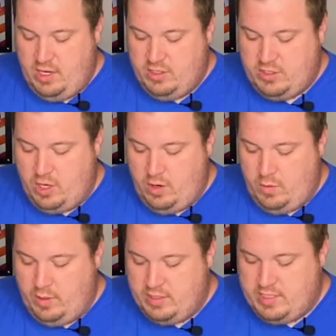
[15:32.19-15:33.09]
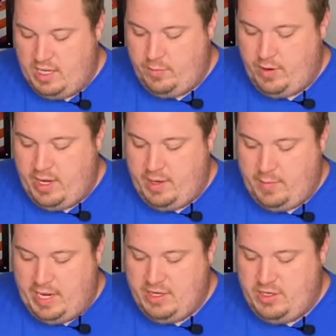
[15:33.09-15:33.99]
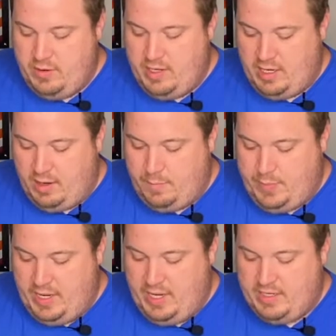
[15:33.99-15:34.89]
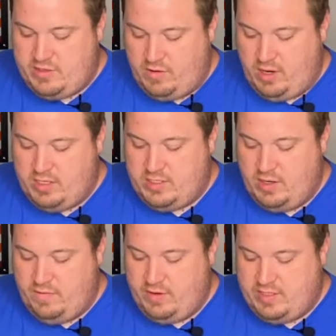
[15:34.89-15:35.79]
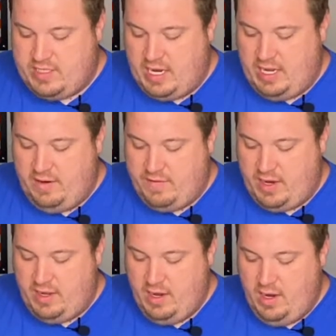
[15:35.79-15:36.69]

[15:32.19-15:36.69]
so we're celebrating by doing our biggest crossover set event.